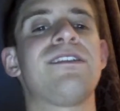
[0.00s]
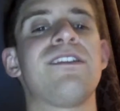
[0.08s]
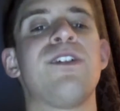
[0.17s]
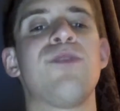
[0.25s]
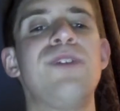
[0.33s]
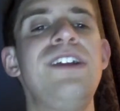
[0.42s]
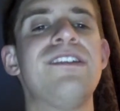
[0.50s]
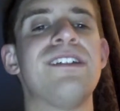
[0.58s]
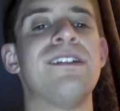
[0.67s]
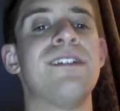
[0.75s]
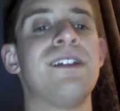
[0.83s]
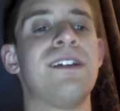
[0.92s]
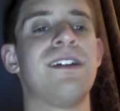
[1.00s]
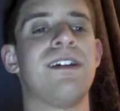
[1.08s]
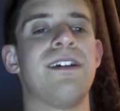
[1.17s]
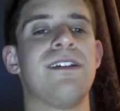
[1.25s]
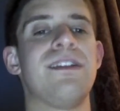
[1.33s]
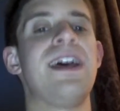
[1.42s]
a reason
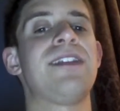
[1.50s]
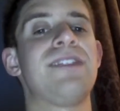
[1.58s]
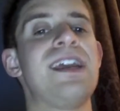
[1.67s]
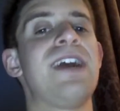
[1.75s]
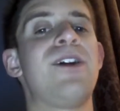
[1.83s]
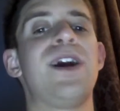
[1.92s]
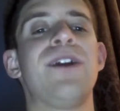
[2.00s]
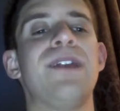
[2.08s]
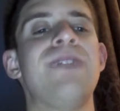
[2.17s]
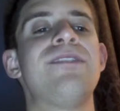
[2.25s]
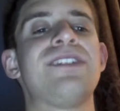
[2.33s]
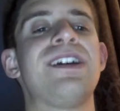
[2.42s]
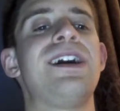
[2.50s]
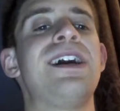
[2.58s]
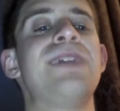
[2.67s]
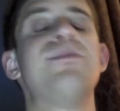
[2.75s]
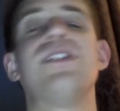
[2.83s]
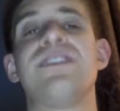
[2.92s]
that they're 11
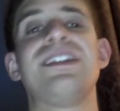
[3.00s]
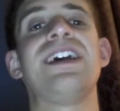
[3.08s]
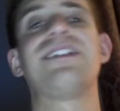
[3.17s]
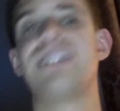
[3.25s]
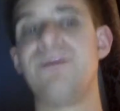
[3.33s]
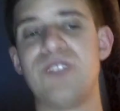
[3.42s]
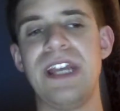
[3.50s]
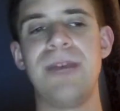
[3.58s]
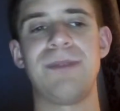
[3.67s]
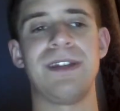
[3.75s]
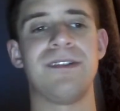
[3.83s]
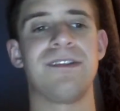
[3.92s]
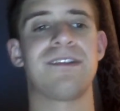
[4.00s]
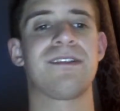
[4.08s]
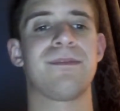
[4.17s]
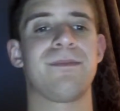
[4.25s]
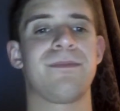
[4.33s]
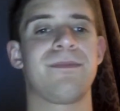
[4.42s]
time tag team champions.
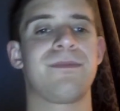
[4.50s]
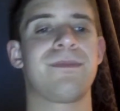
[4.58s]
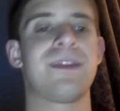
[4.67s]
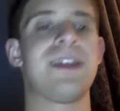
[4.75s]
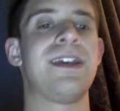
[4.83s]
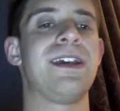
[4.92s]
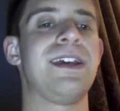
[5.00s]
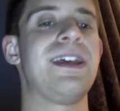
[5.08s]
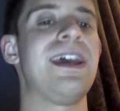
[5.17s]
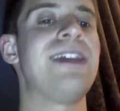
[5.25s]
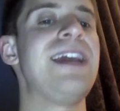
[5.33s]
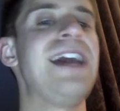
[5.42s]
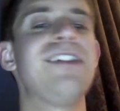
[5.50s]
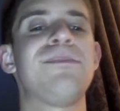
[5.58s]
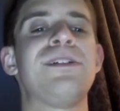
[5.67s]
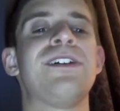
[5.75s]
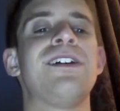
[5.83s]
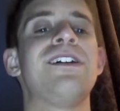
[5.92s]
And that is
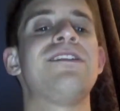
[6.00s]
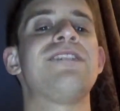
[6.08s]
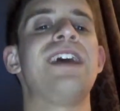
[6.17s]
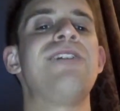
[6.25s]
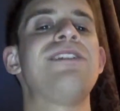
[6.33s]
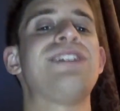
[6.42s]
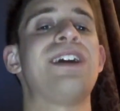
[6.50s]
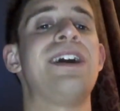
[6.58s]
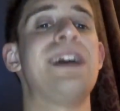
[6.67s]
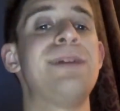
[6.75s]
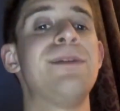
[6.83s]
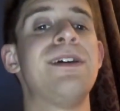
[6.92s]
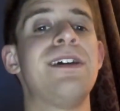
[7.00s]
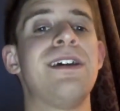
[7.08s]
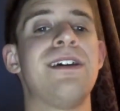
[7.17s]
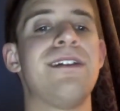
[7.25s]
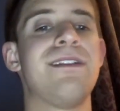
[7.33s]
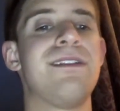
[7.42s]
because every time
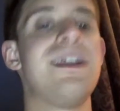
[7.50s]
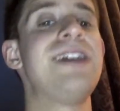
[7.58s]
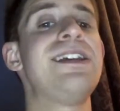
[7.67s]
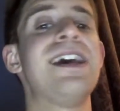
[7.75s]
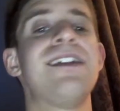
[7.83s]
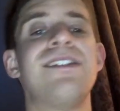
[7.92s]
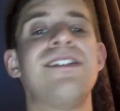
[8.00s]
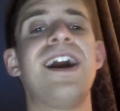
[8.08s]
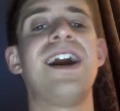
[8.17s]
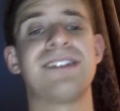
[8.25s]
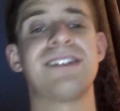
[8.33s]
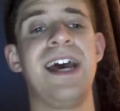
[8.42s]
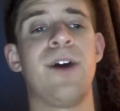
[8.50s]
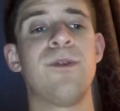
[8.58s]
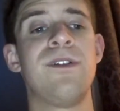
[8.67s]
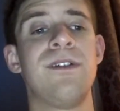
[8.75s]
they get knocked down,